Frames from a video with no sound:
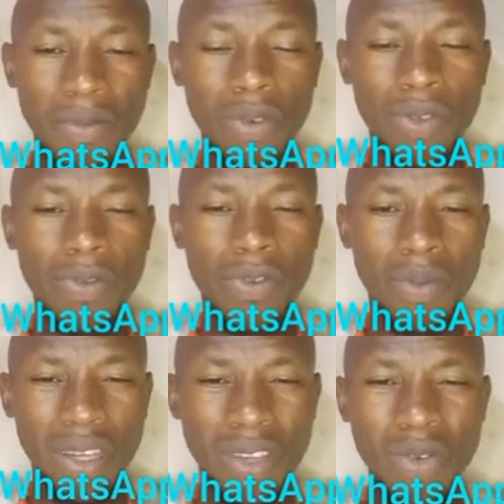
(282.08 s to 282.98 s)
Both
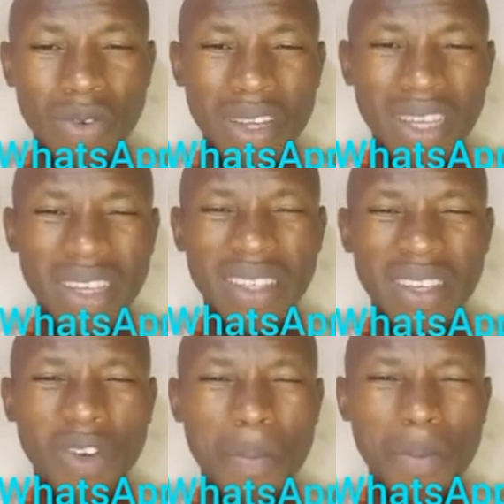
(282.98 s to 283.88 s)
from, it's
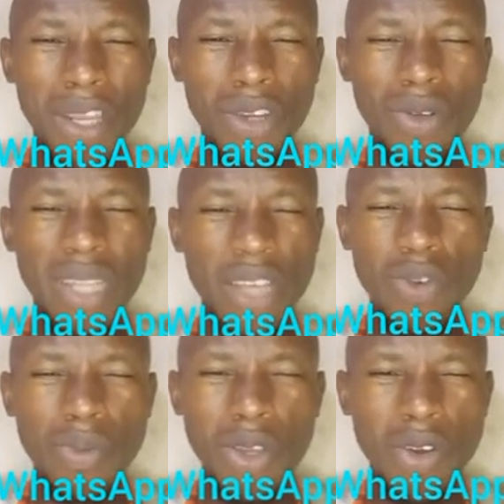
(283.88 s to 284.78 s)
a combination. There are
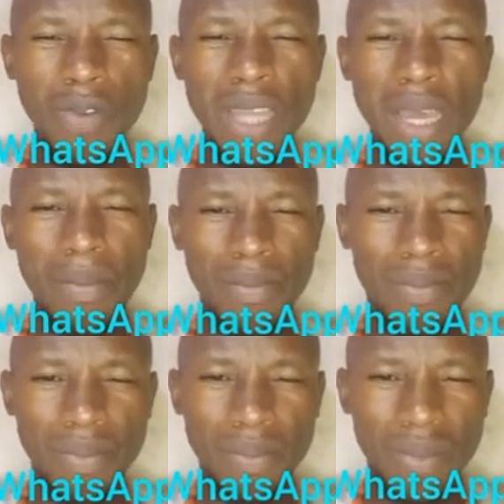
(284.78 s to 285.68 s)
so many of them.
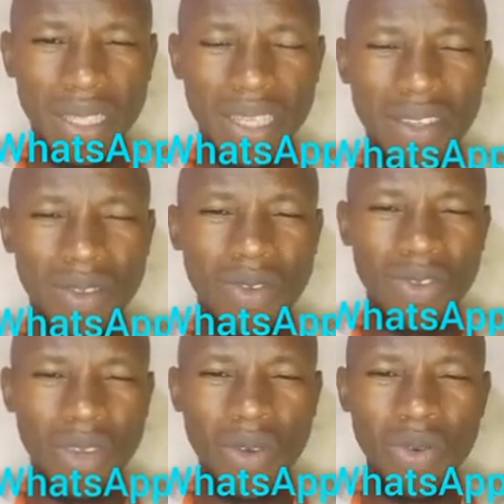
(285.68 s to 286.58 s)

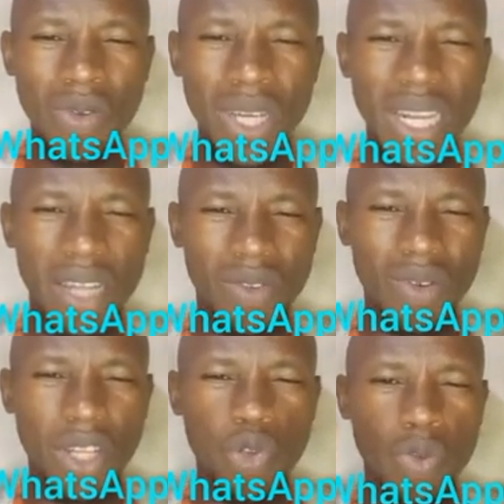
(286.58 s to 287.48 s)
They are not looking at
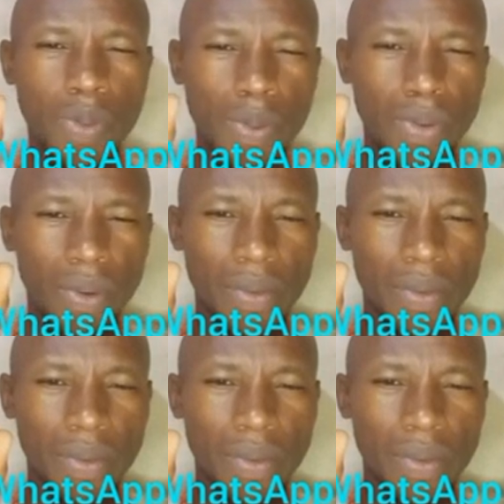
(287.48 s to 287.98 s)
only two people.